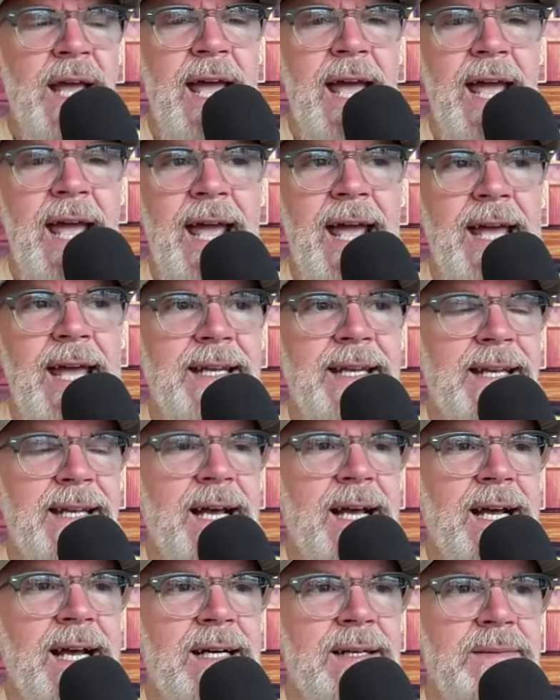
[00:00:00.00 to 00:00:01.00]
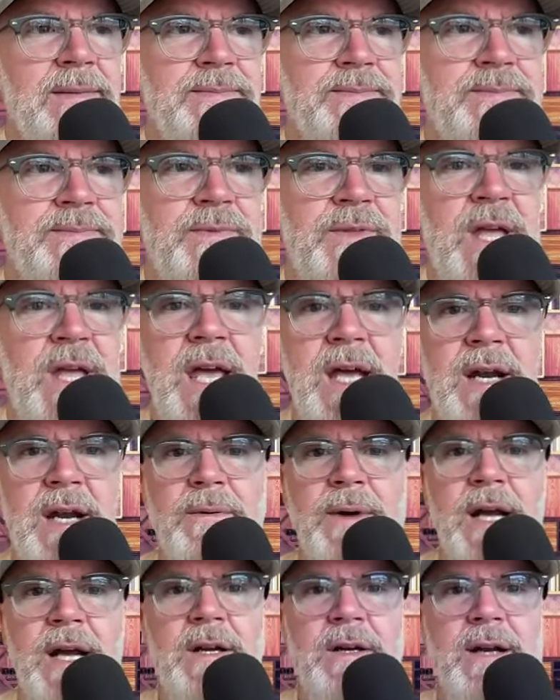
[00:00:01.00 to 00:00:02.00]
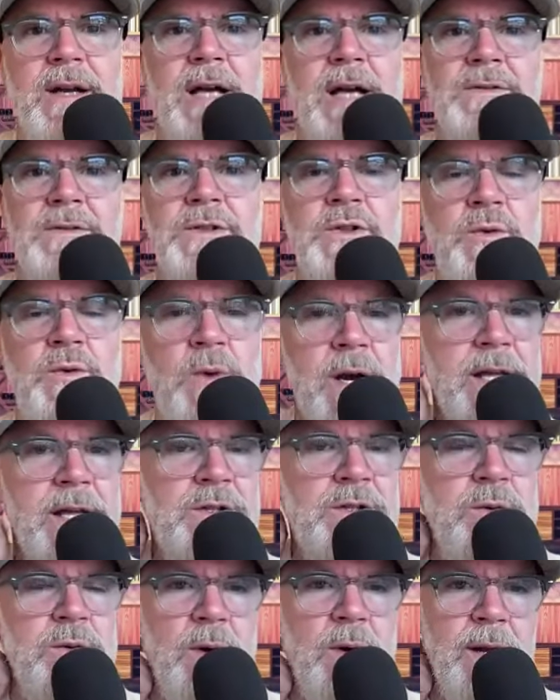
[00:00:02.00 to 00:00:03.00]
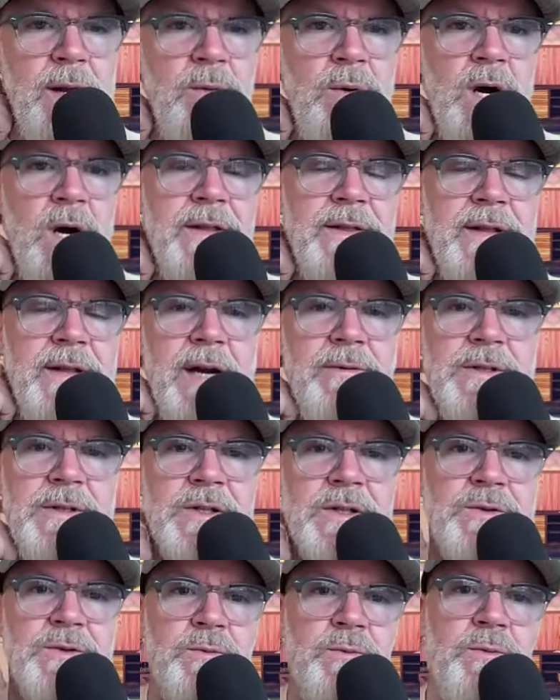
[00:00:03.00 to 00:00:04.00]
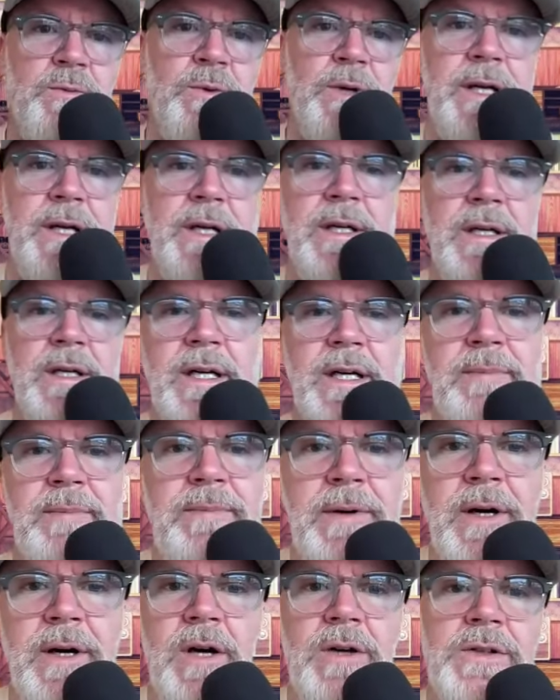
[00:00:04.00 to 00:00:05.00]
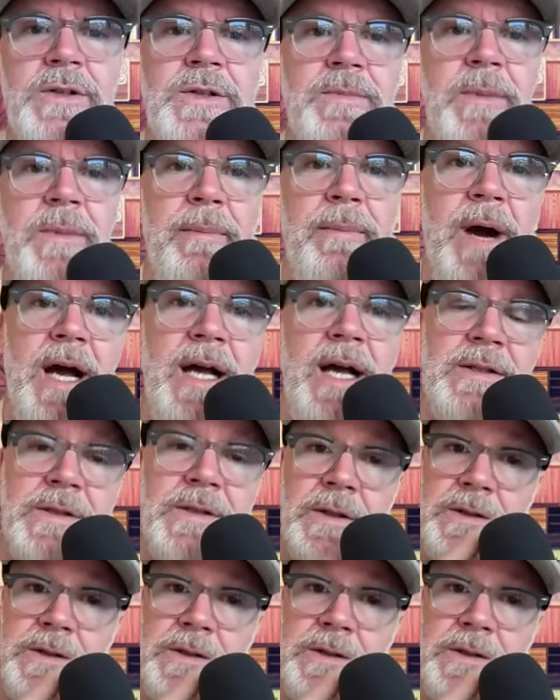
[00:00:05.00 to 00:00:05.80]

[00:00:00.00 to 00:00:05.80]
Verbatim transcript: And um, they had a record out in 2021 that just really blows my mind.